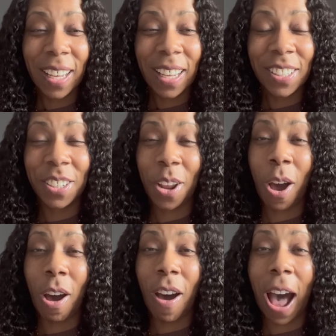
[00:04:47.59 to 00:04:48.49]
You
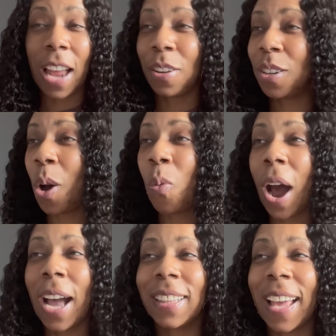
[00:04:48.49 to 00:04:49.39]
know, I don't know
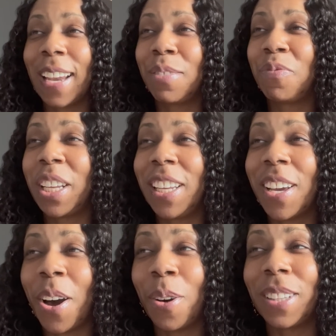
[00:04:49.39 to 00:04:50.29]
why that
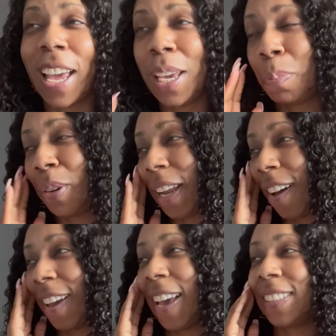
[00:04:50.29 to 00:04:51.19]
video that he put
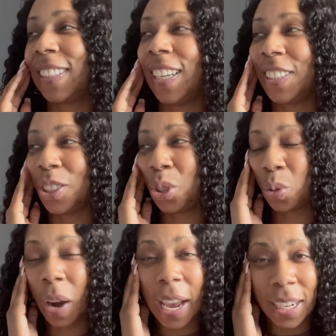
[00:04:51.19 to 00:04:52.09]
out had such a
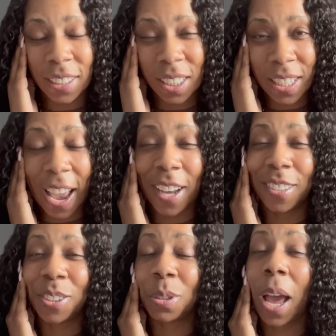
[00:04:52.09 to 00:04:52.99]
strange
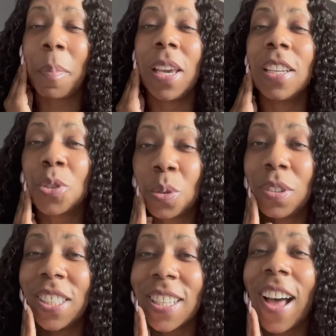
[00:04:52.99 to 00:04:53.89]
sound to it. I mean, it
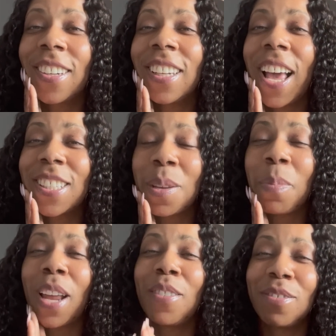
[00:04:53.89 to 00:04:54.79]
truly sounded like
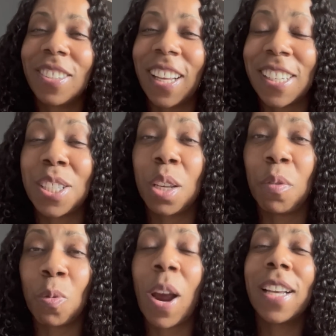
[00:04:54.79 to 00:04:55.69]
somebody, like a
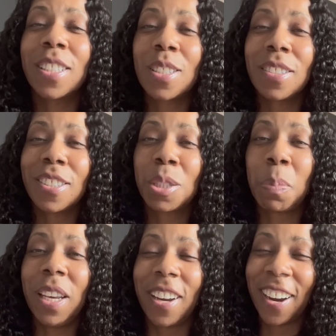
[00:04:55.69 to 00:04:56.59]
civil rights
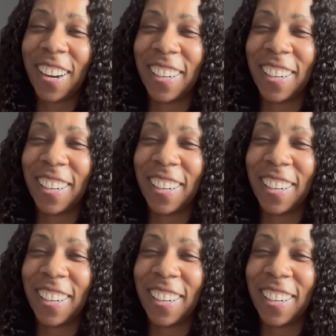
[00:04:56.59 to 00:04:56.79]
speaker